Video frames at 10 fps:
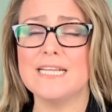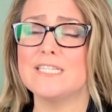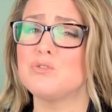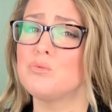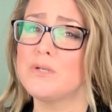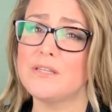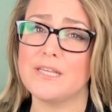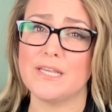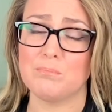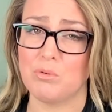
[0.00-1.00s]
is
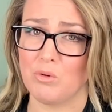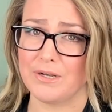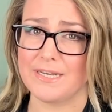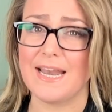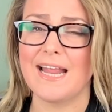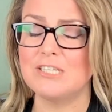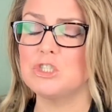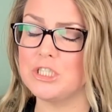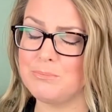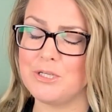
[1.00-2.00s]
really important and
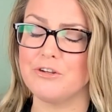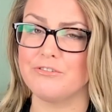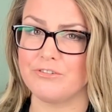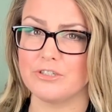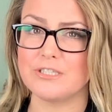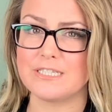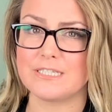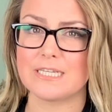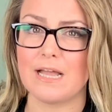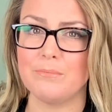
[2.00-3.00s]
should be your first
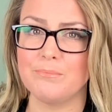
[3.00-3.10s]
step.